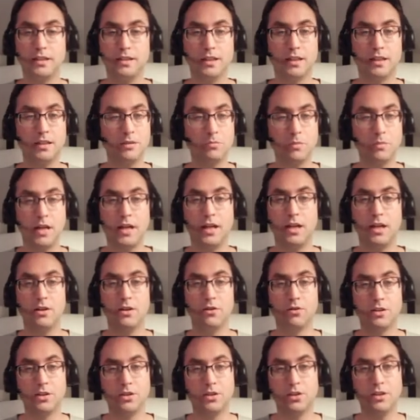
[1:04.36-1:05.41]
doesn't matter how
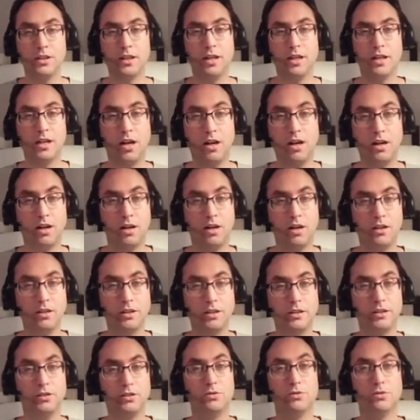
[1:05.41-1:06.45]
good they are,
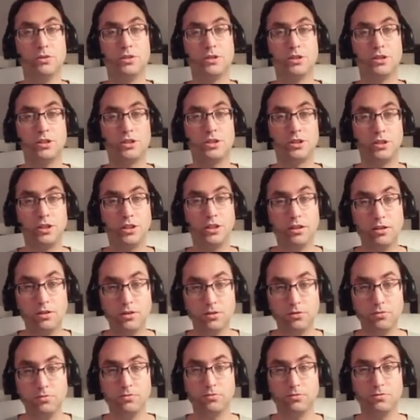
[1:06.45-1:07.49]
you're
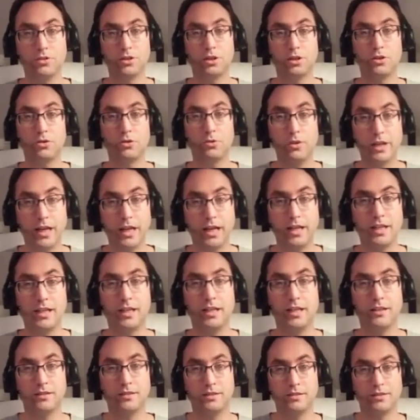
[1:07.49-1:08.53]
still
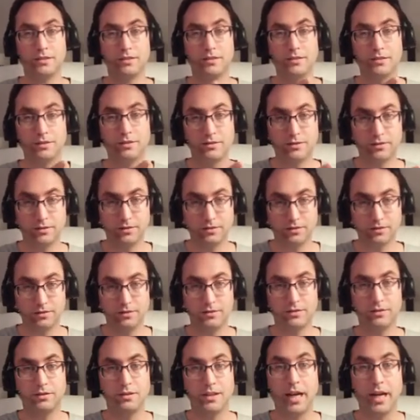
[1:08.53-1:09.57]
creating
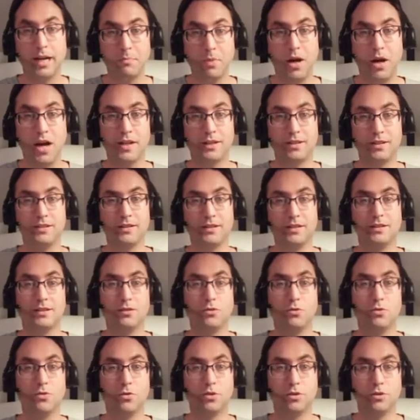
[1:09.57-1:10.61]
hypotheses
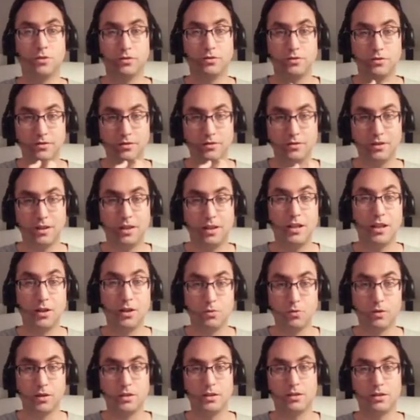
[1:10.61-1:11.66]
or
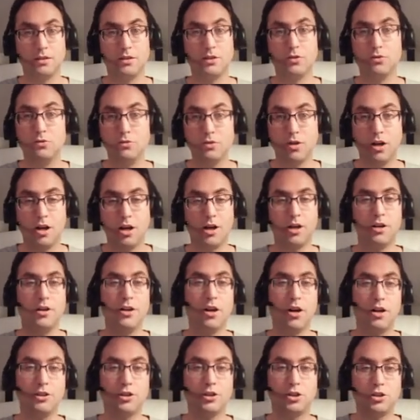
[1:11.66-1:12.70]
theories. You are
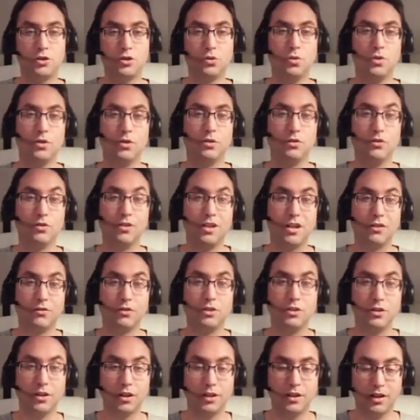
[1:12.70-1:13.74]
not sure. You're
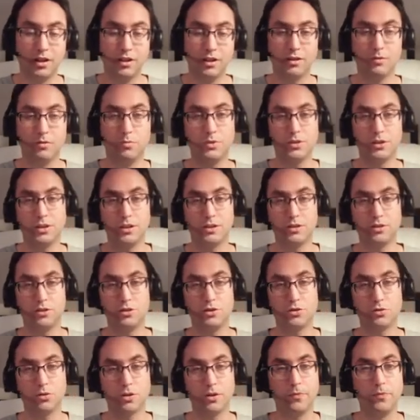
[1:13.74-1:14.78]
never 100%
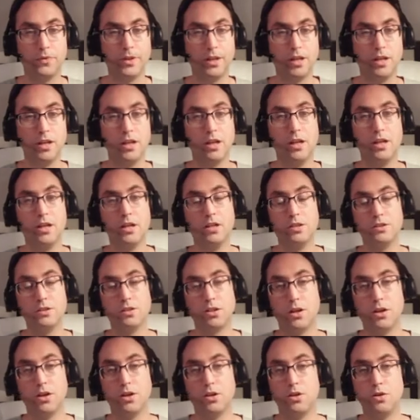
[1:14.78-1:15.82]
sure.
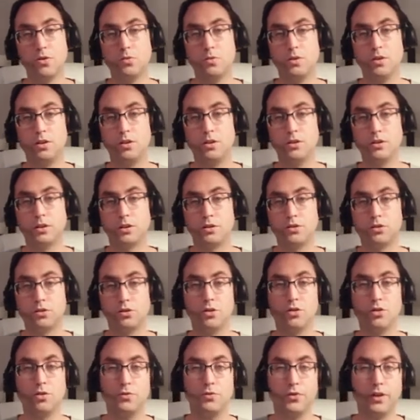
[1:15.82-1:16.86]
So on the
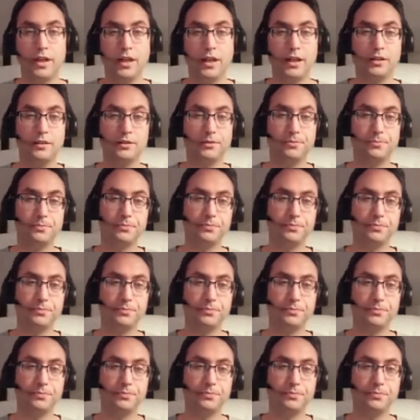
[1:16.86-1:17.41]
control phase,